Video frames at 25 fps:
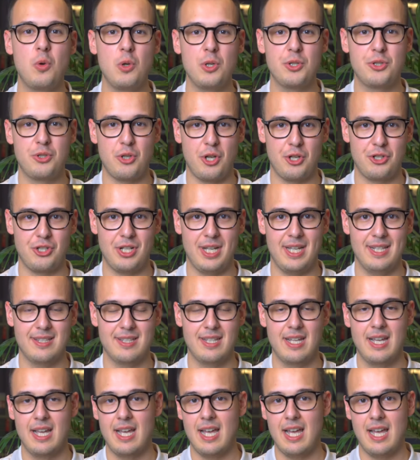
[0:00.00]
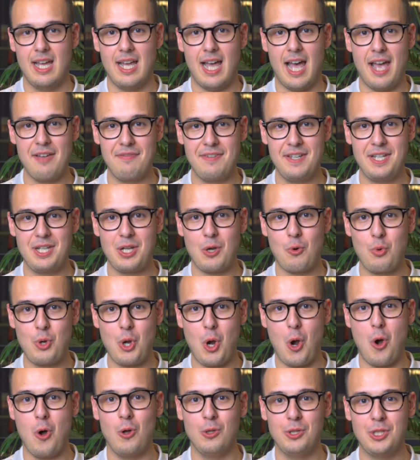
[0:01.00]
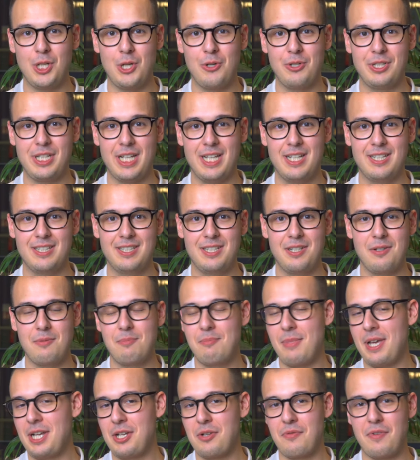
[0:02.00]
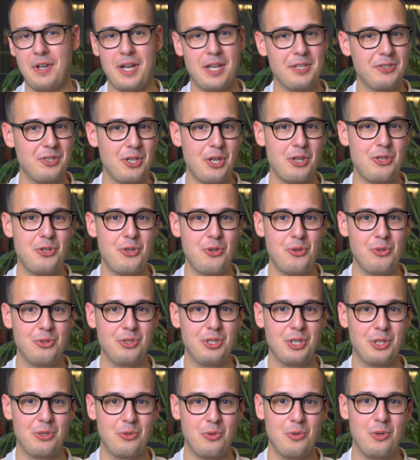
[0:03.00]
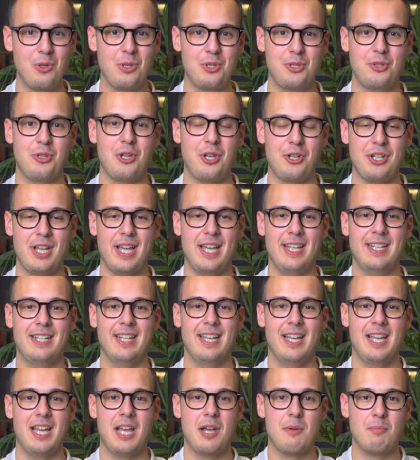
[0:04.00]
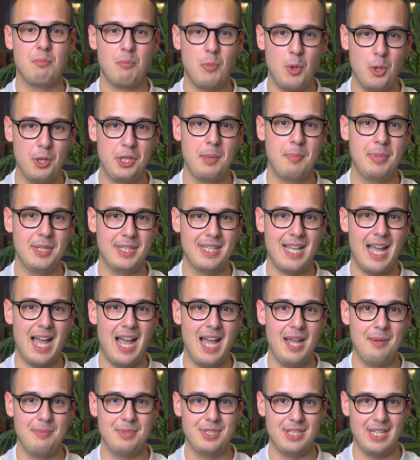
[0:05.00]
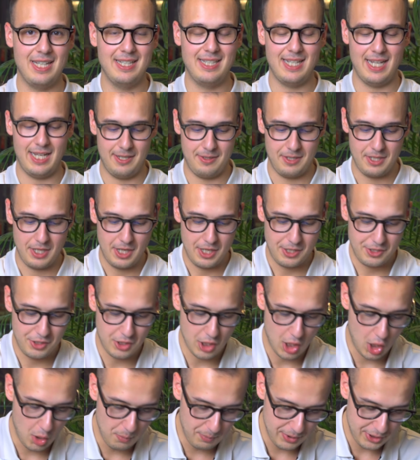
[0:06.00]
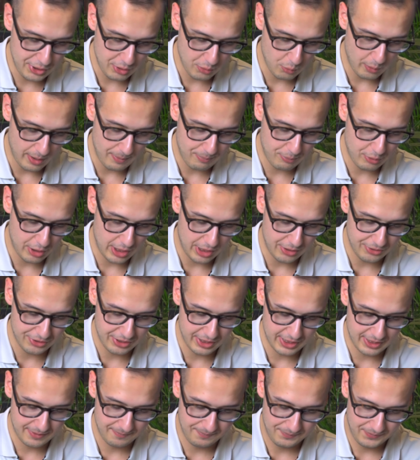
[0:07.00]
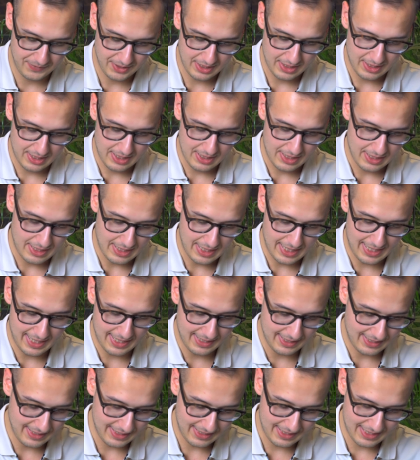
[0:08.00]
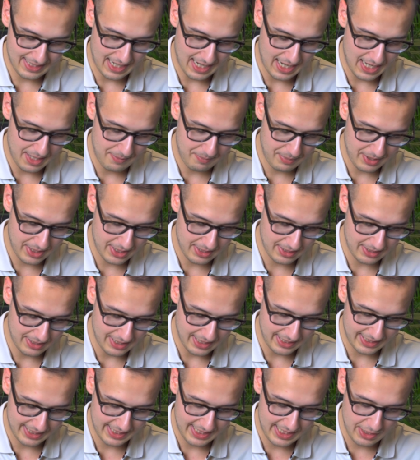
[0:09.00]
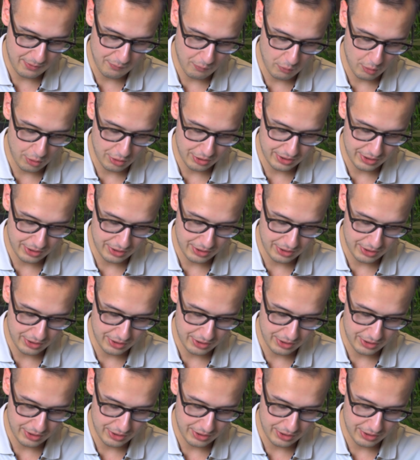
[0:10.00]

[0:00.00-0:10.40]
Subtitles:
search ads. I think we all know it, and many of us use the Google search ad multiple times a day. You open your web browser and type in a keyword